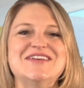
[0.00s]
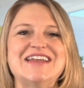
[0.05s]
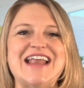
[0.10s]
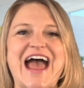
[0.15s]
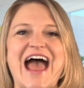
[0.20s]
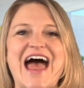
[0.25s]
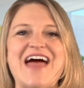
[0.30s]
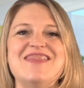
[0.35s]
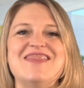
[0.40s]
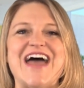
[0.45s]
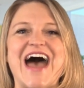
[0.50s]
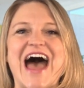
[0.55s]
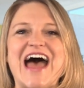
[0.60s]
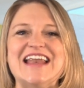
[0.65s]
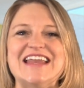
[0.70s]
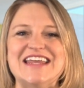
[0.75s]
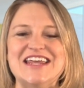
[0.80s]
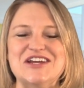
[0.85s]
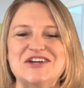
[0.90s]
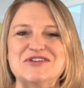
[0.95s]
can add
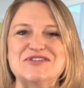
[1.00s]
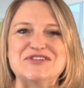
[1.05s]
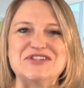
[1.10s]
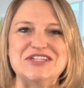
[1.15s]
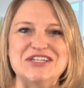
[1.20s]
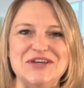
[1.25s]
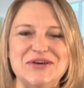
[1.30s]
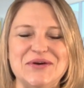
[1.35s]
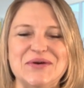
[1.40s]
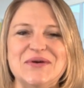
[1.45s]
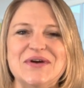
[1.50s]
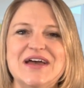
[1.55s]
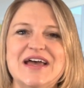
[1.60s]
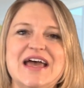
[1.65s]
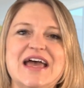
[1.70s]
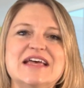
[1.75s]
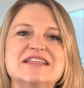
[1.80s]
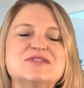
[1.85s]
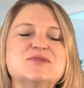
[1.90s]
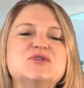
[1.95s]
that here too.
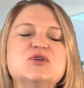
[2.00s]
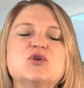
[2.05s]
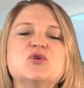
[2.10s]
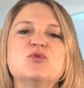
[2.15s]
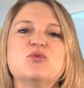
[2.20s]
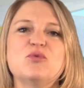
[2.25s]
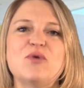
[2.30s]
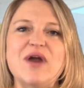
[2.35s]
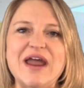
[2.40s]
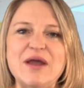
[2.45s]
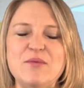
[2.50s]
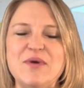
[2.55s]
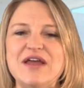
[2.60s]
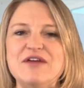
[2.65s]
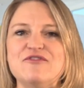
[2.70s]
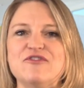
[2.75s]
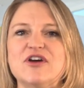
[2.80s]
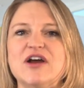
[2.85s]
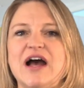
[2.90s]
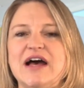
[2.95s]
So it's a great
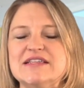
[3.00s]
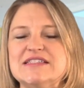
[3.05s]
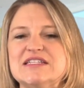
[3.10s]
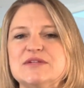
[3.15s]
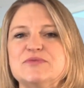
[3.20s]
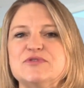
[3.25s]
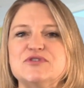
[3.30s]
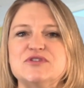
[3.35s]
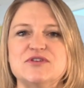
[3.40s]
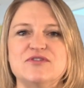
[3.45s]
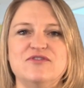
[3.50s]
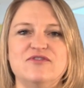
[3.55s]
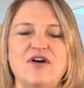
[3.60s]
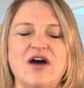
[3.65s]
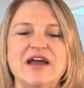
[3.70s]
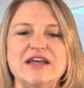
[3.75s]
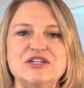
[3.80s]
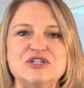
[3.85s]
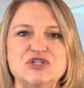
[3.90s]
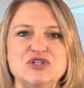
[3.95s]
way for customers to
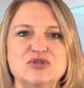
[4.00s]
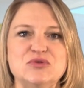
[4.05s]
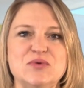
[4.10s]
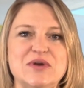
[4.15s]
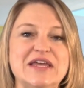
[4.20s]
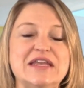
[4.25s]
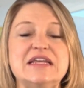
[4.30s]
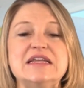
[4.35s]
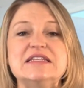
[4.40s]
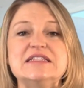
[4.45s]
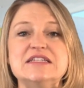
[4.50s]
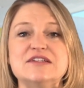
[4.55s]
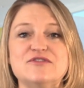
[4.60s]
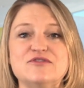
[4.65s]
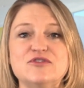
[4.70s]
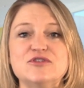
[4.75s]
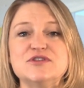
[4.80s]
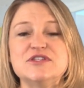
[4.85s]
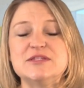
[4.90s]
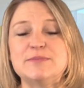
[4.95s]
find you in a
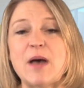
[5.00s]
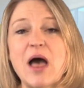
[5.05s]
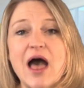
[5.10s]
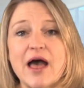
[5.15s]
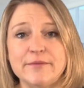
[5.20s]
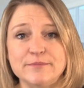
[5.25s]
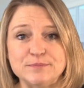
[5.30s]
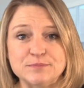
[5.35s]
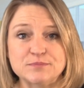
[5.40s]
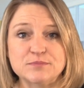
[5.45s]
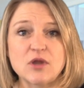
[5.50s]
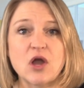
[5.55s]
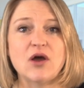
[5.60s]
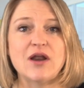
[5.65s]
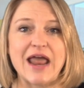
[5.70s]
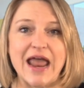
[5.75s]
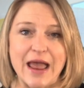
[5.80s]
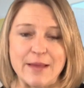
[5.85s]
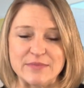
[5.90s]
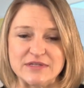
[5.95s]
different spot
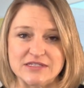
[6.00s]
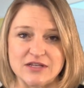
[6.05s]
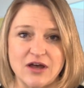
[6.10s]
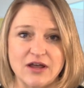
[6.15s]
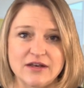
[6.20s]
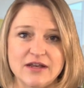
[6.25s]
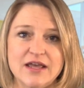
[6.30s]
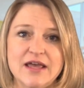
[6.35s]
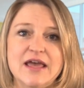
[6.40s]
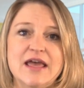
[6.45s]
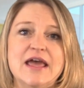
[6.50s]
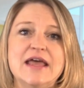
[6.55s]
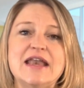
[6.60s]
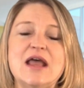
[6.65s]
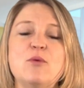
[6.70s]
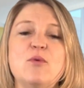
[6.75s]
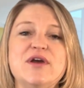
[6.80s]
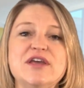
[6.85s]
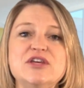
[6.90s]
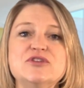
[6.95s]
on Amazon.
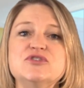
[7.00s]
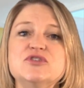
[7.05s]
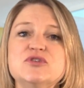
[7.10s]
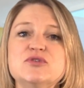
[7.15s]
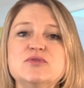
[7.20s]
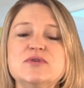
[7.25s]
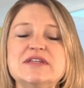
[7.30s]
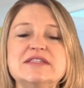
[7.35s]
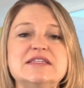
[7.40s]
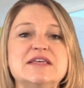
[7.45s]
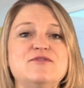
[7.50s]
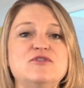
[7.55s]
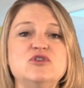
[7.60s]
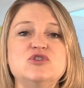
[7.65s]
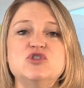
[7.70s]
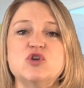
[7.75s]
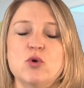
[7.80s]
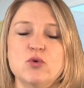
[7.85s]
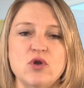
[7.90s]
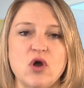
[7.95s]
Now what you do is if you
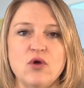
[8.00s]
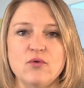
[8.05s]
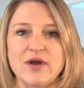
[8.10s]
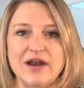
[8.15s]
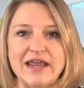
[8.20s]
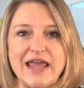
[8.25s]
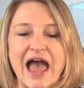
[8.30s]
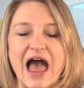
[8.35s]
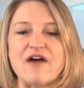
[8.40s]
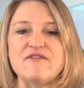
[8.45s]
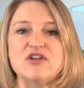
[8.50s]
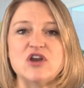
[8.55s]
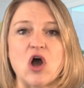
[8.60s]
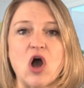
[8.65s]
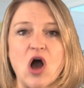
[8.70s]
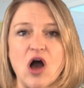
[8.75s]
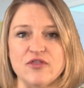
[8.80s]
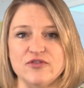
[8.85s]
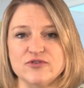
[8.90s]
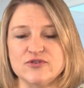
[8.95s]
don't already have an
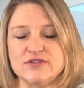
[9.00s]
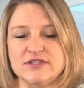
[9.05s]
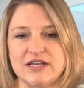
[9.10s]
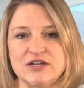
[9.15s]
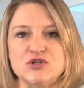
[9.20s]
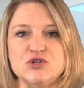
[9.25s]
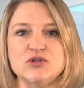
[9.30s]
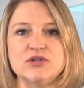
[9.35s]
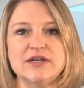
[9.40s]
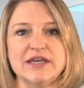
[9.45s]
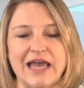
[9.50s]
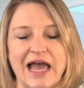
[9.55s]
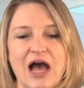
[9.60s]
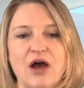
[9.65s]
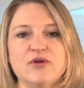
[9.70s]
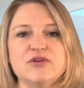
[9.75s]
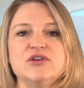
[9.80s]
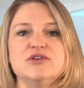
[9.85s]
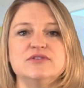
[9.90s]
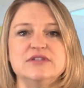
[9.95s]
Author Central
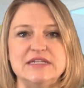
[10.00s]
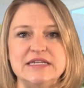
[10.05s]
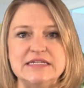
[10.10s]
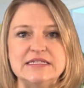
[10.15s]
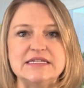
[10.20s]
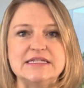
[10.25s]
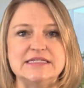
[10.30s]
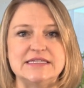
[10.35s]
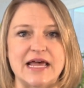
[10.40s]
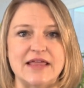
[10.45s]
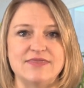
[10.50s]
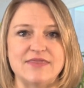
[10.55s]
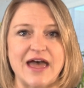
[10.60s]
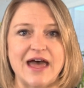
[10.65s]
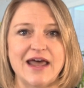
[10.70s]
account, you'll need to set